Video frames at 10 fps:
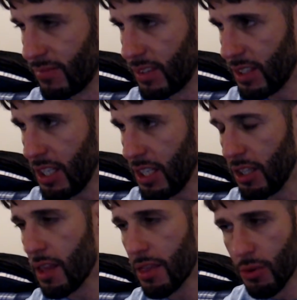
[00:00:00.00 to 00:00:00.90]
Eli
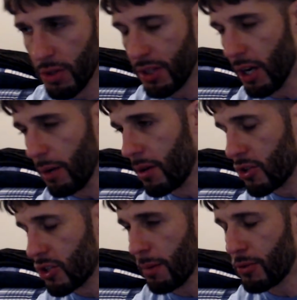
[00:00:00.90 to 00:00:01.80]
threw a dumb
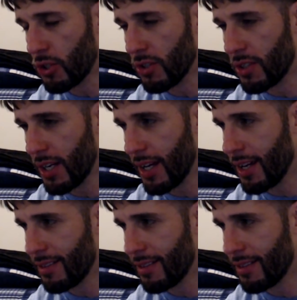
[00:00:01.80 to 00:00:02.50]
interception today